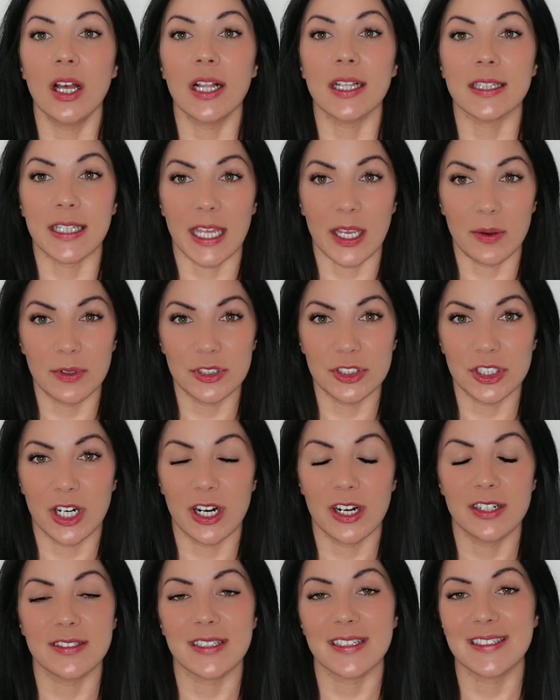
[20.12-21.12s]
language
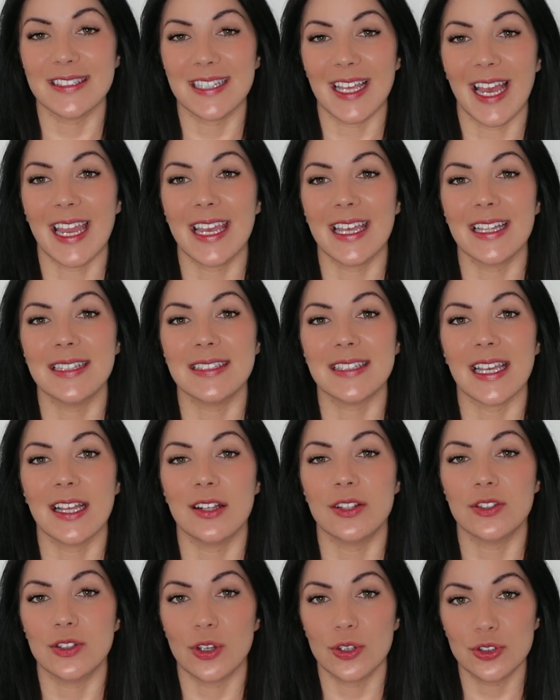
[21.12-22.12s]
arts, science,
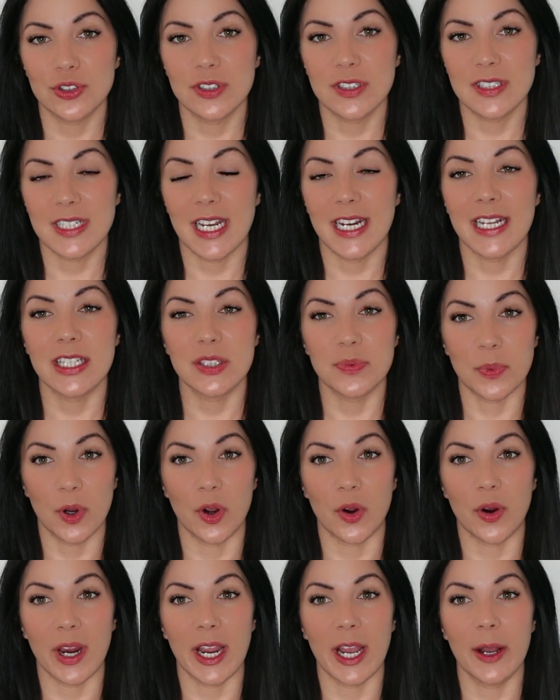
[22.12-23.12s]
and social studies
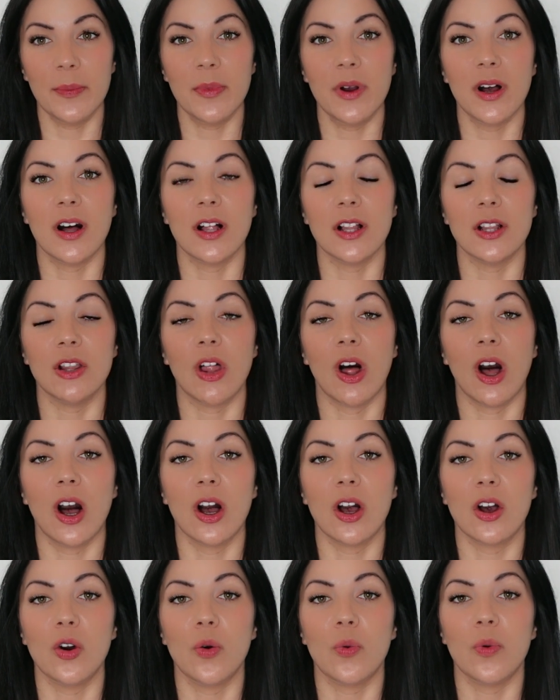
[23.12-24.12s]
program,
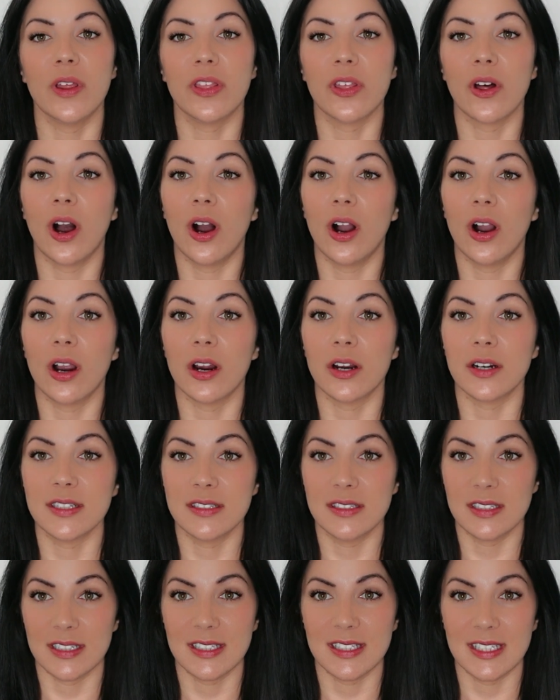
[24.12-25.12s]
along with our
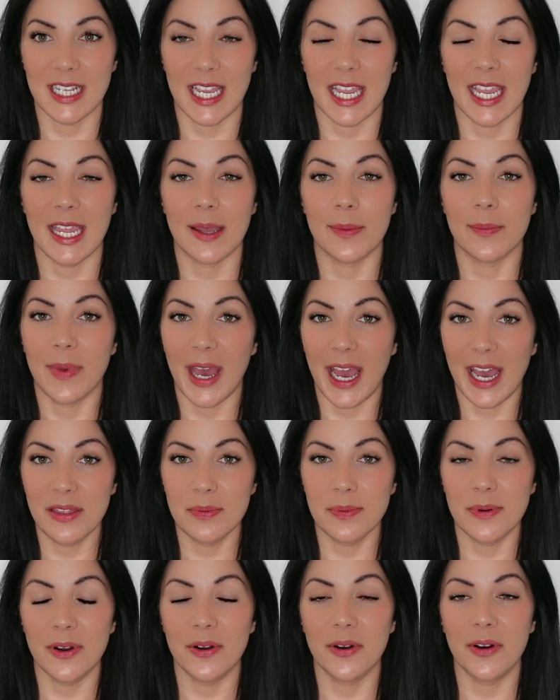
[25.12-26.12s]
6 to 8 math
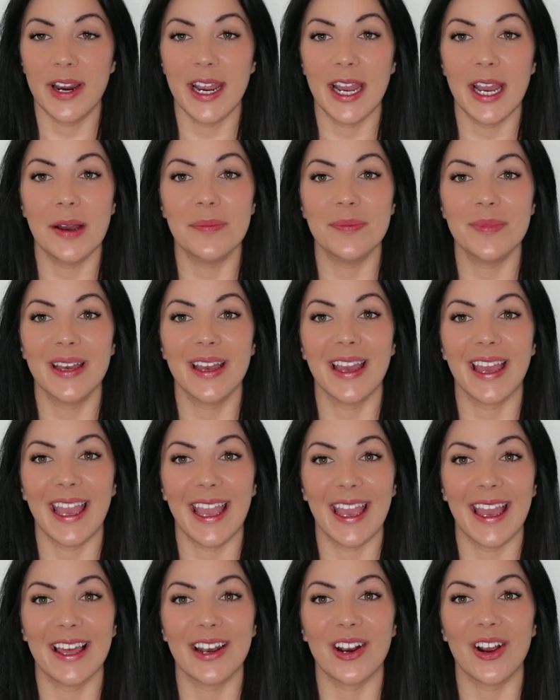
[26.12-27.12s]
program
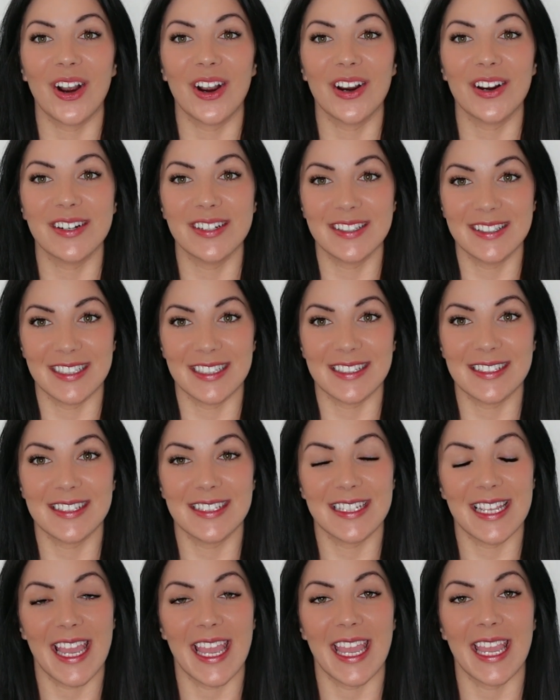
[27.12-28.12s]
and our 6
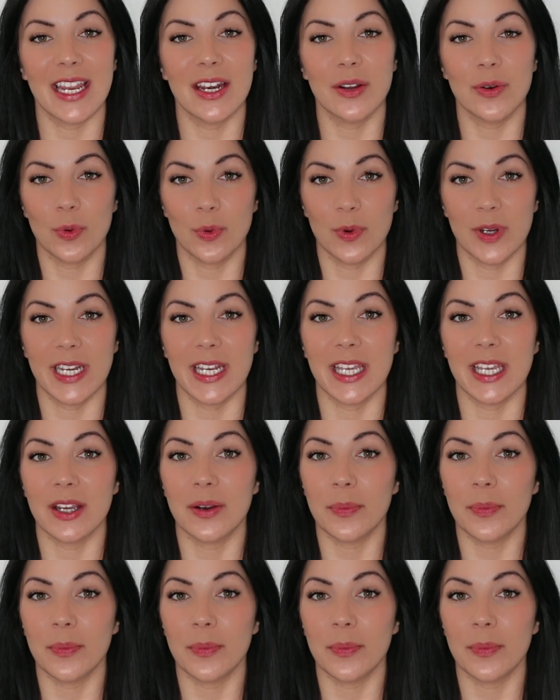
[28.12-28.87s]
to 8 reading